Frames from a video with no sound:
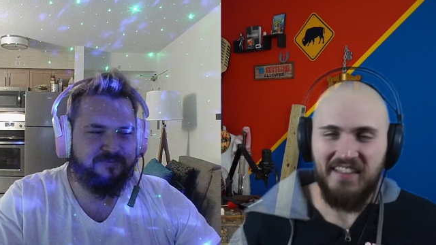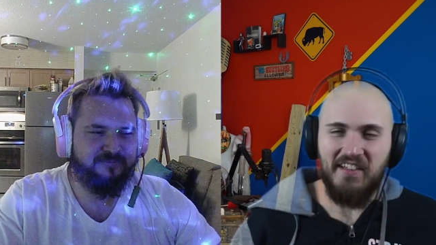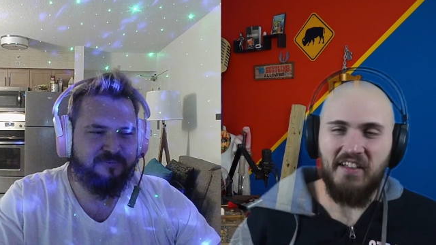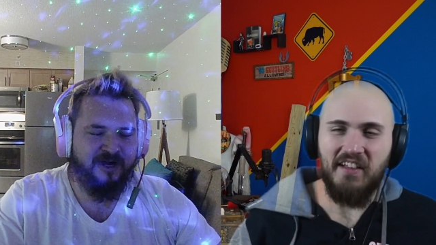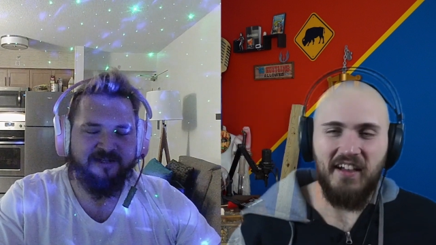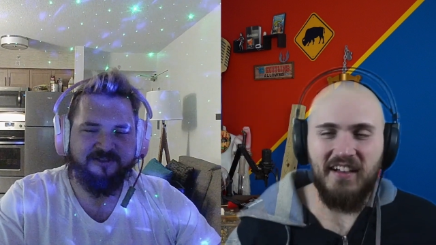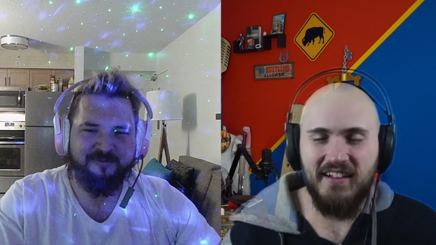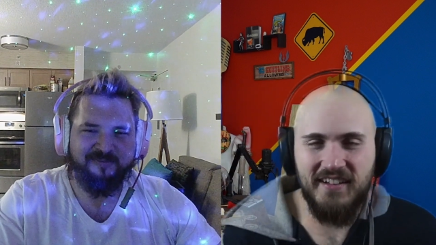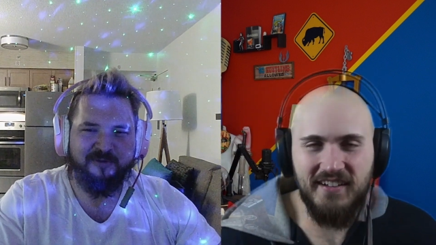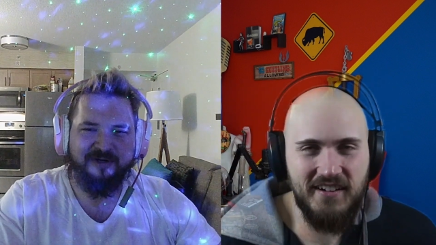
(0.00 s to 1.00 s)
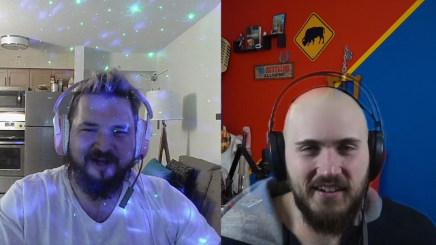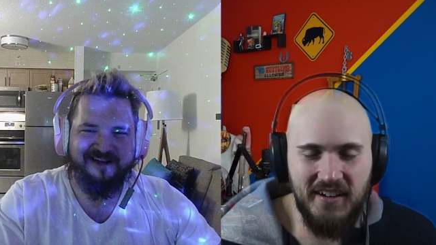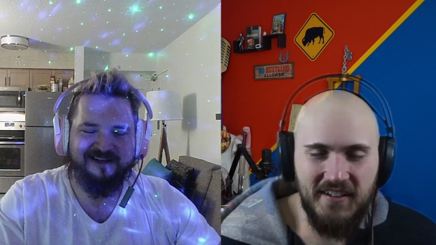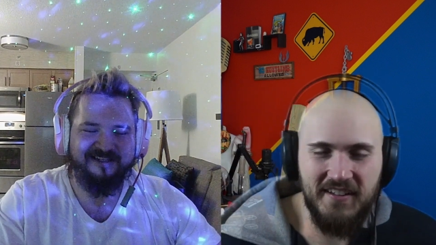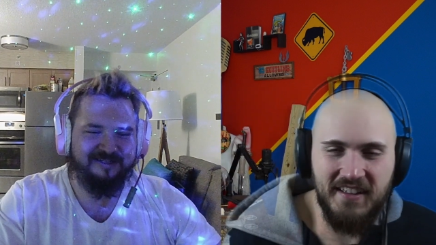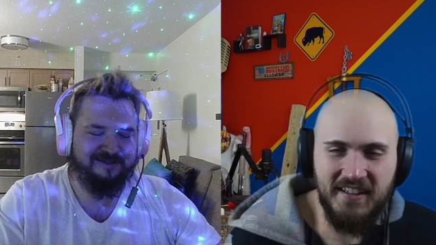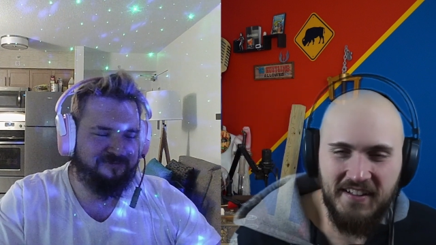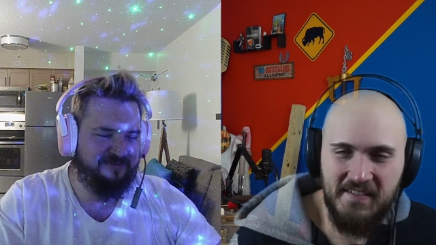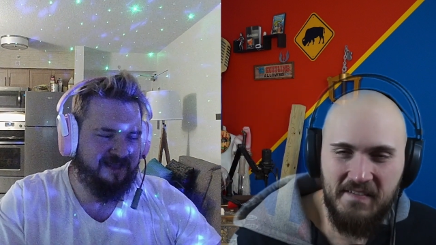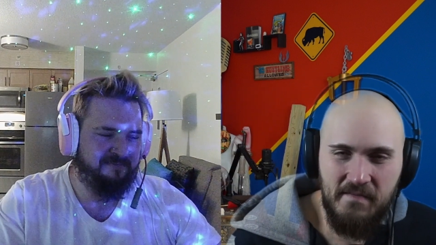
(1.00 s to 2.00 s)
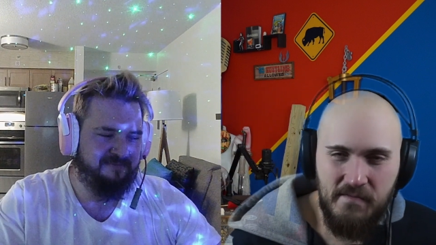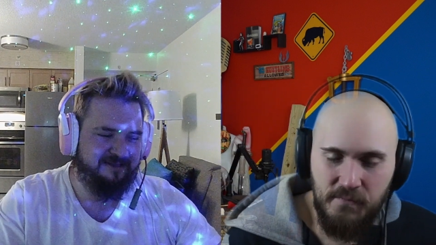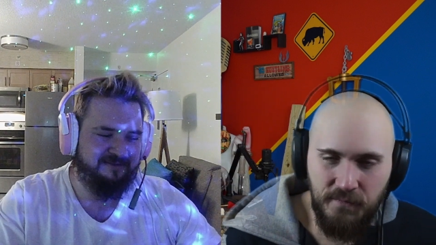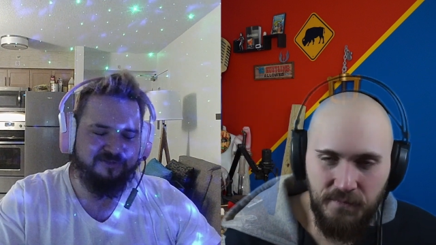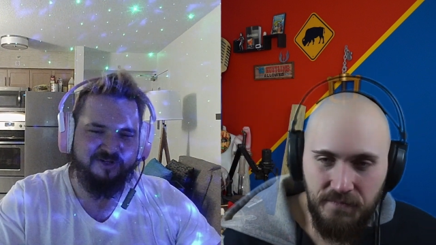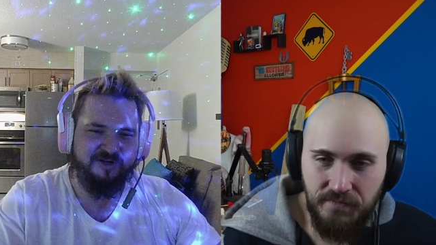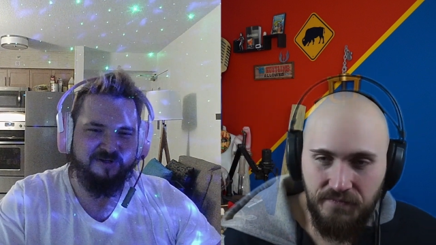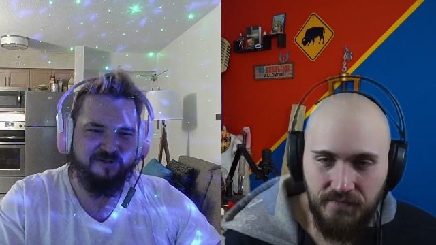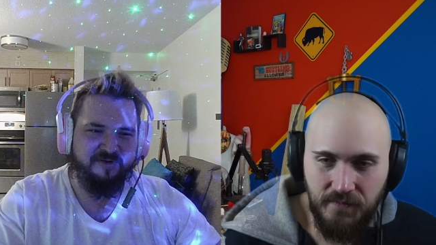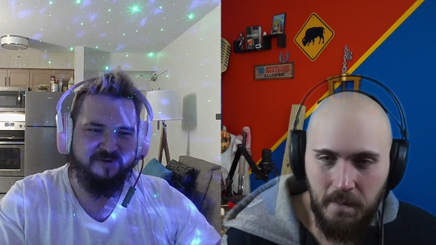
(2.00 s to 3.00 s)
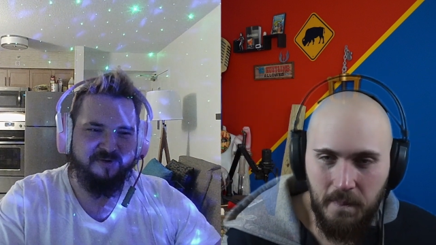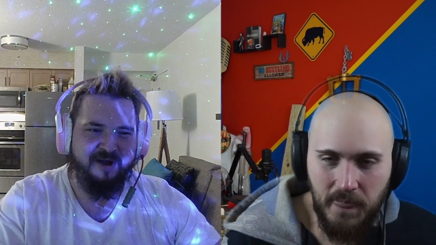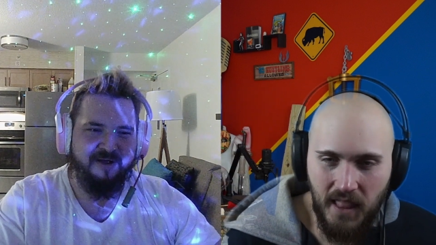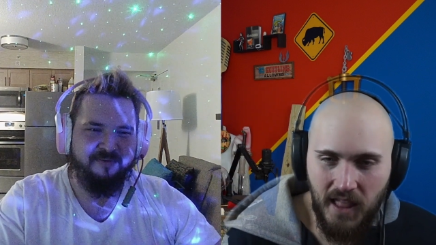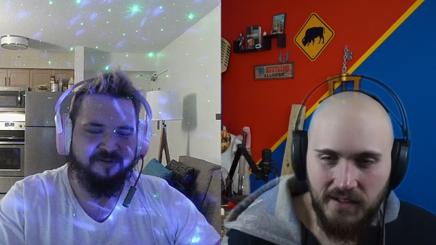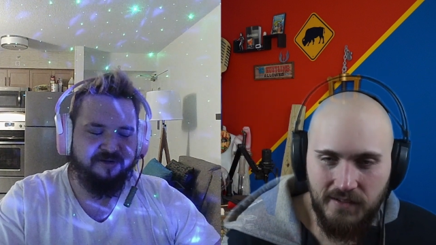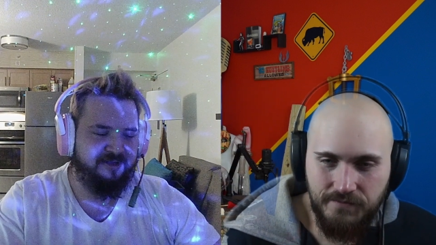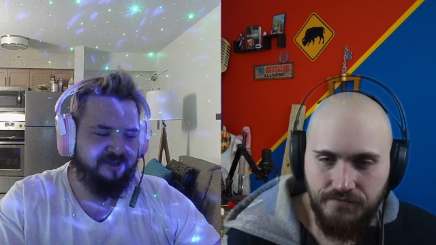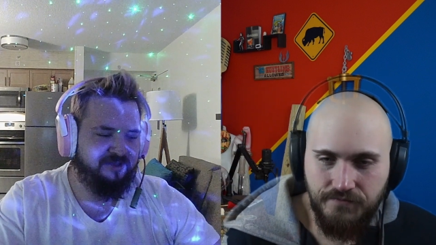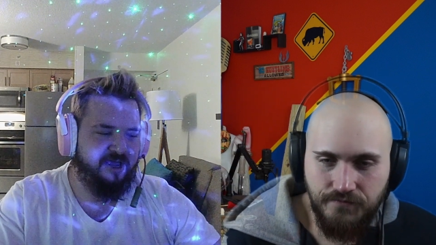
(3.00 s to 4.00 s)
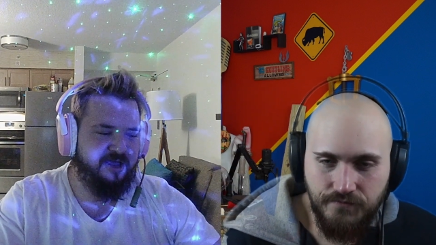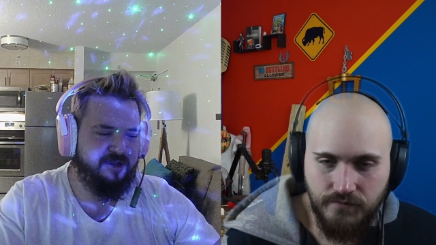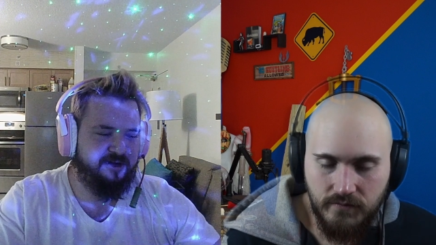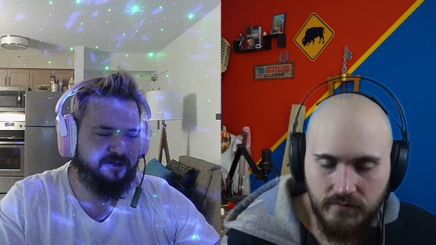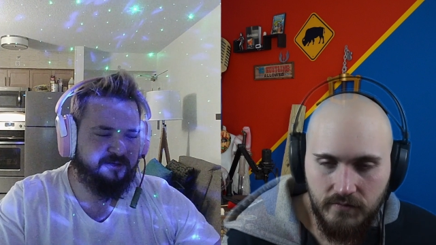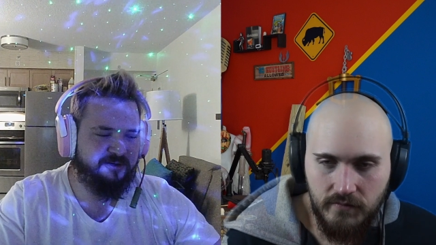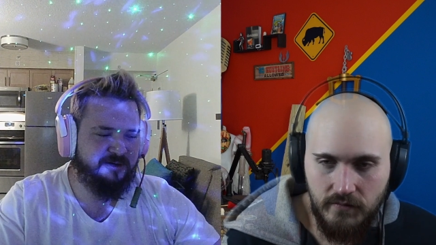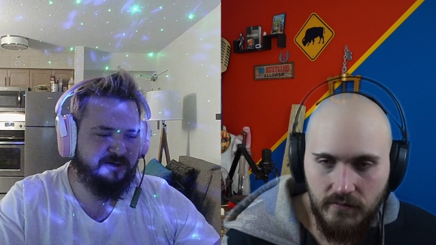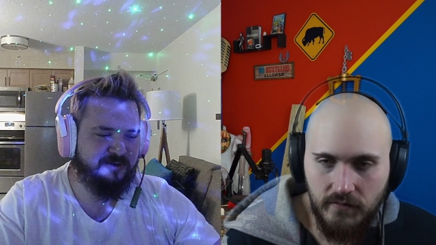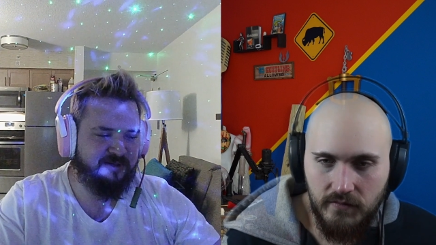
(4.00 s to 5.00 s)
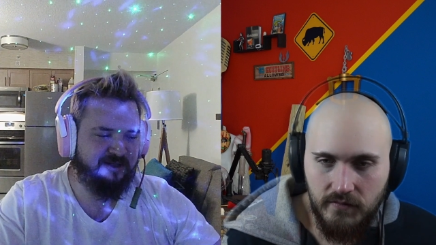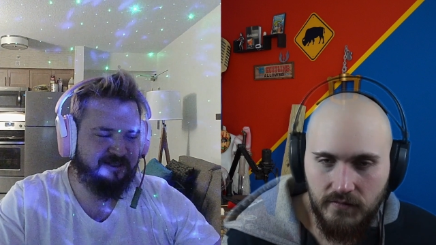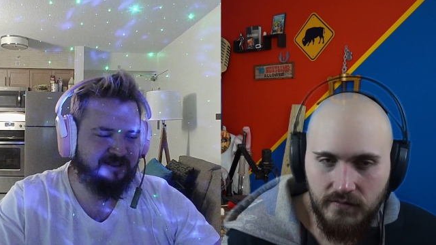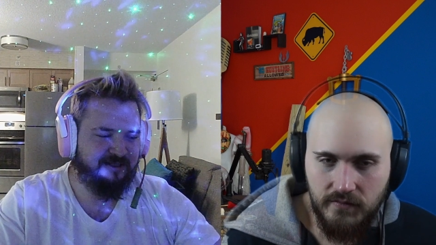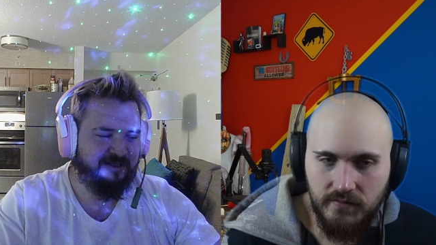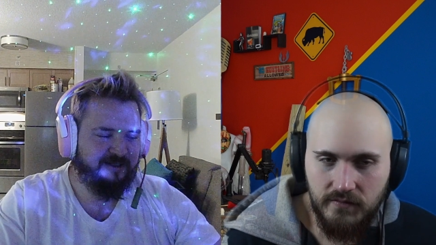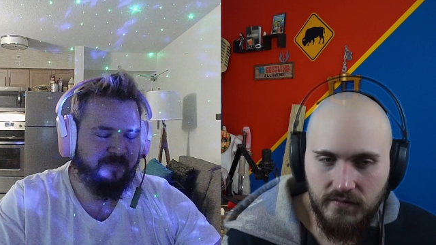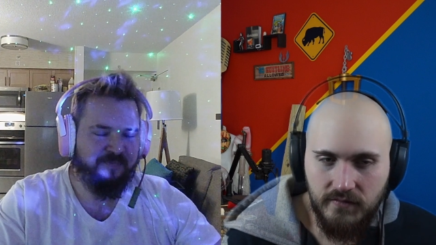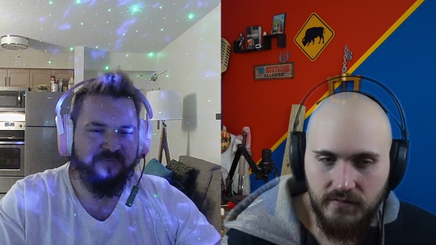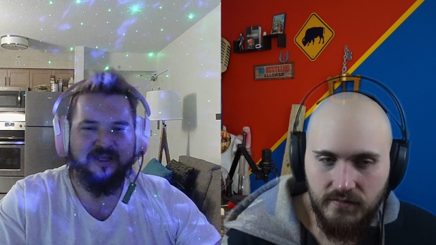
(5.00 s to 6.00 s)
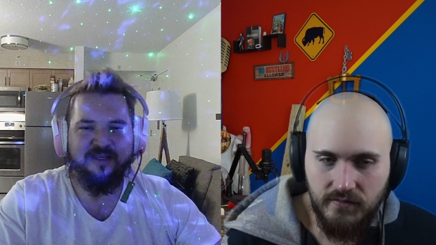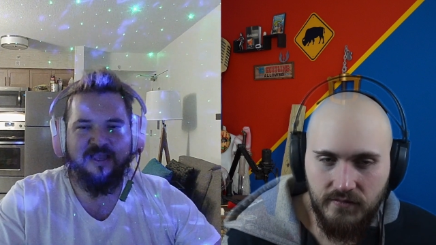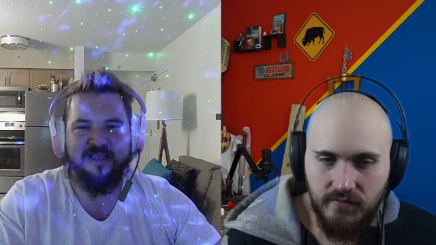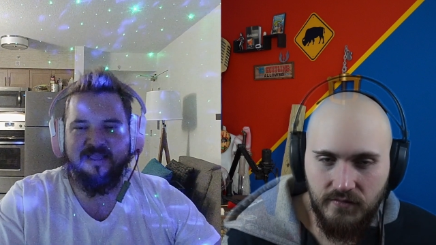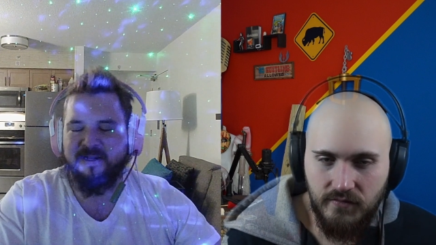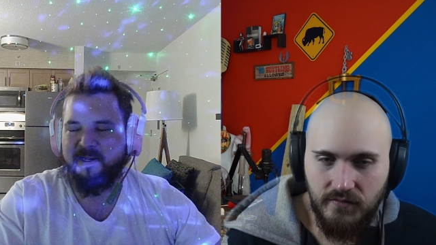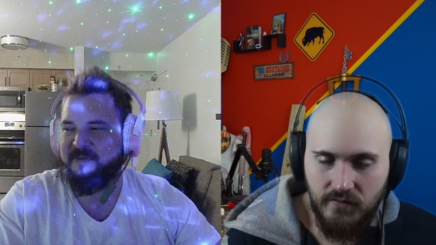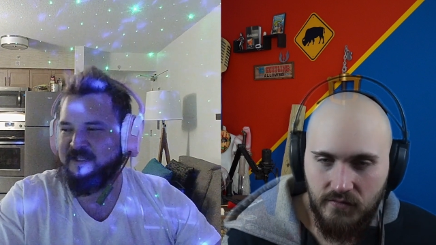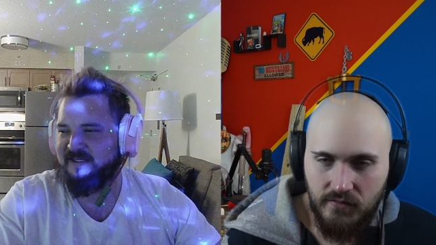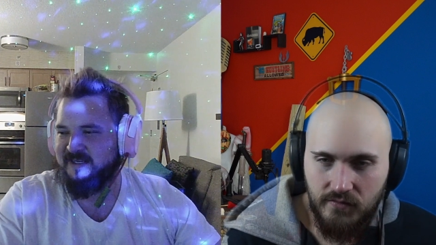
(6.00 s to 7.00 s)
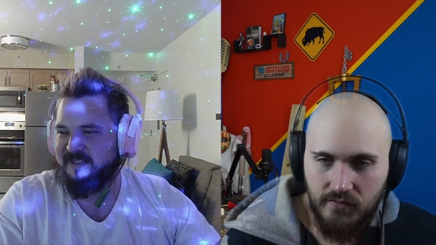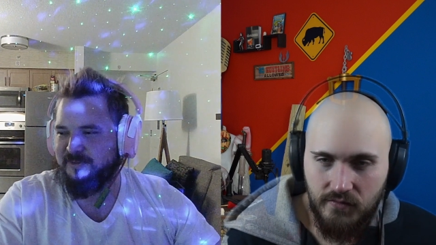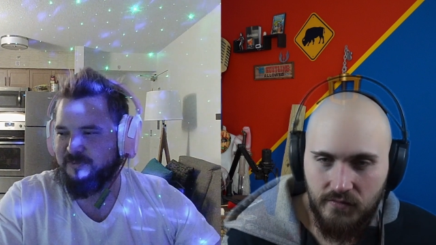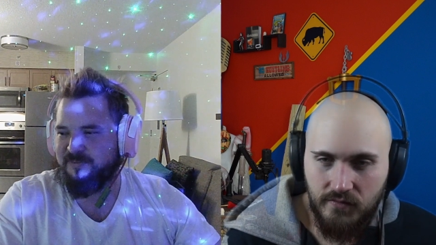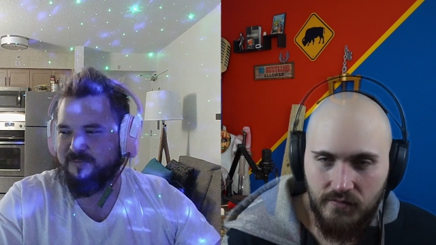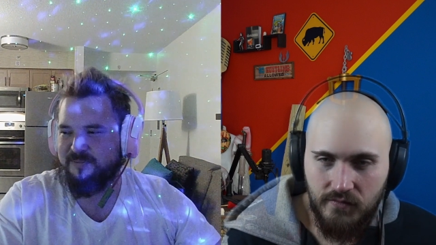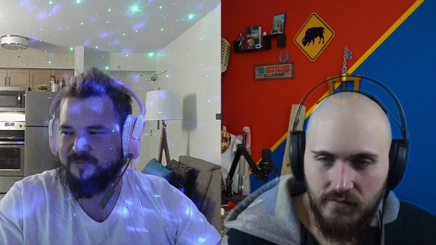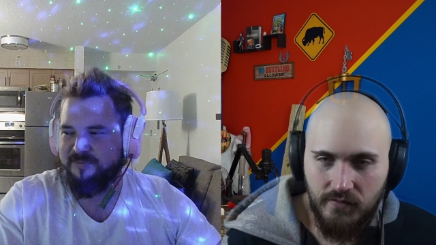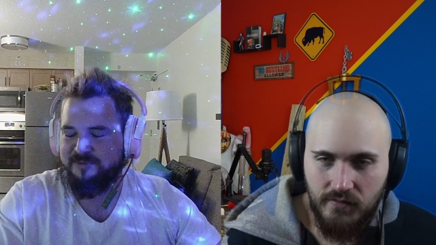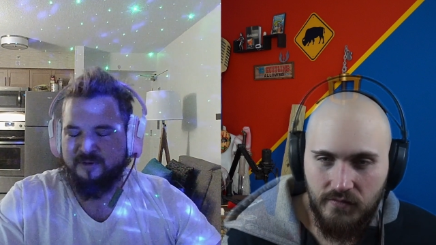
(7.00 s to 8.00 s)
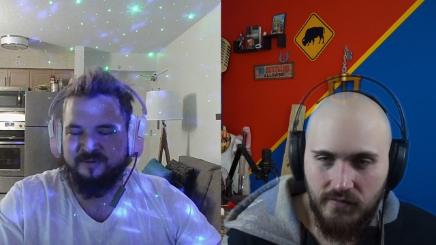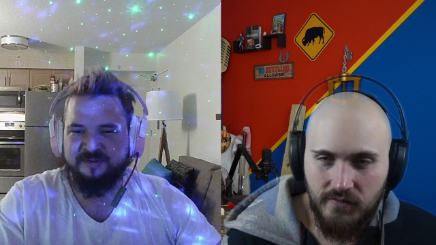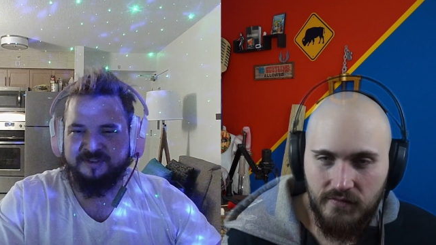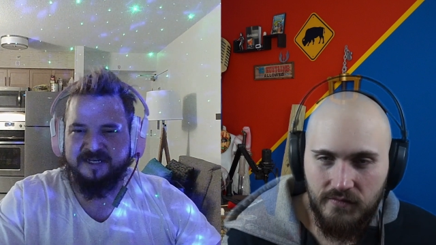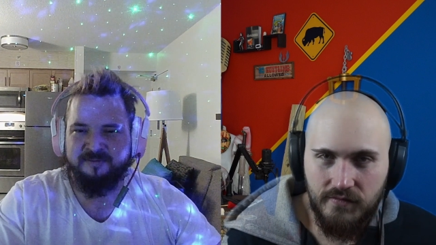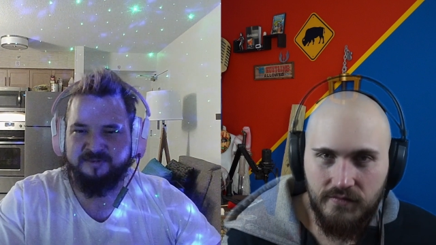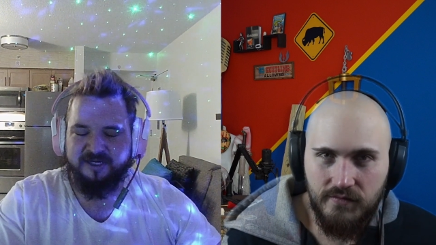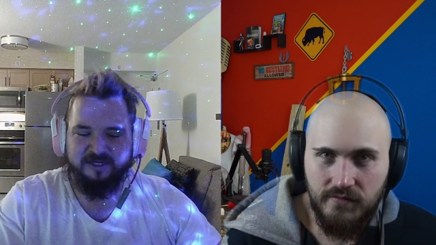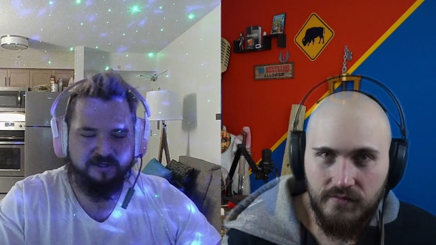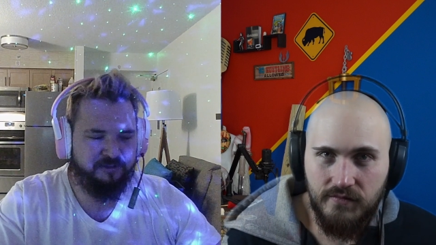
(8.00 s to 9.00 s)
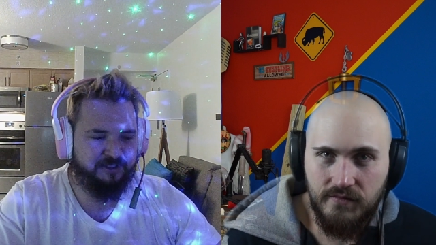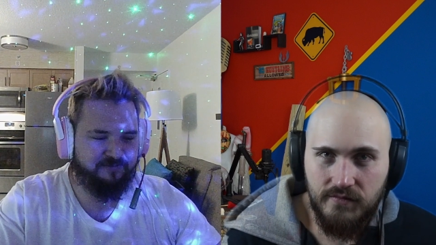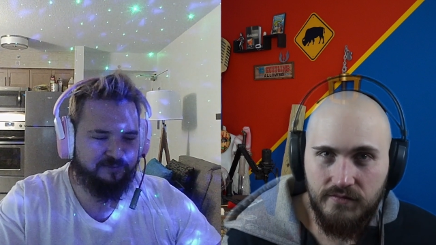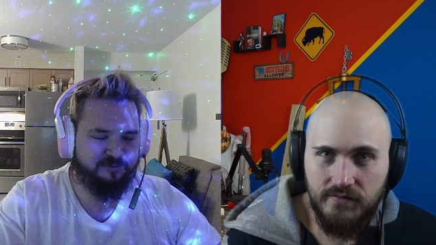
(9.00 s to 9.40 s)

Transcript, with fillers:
Speaker 1: watch more hockey if that meme started going around where they're like, yeah, you, you know, like, like I mean, going with names that I know, like if it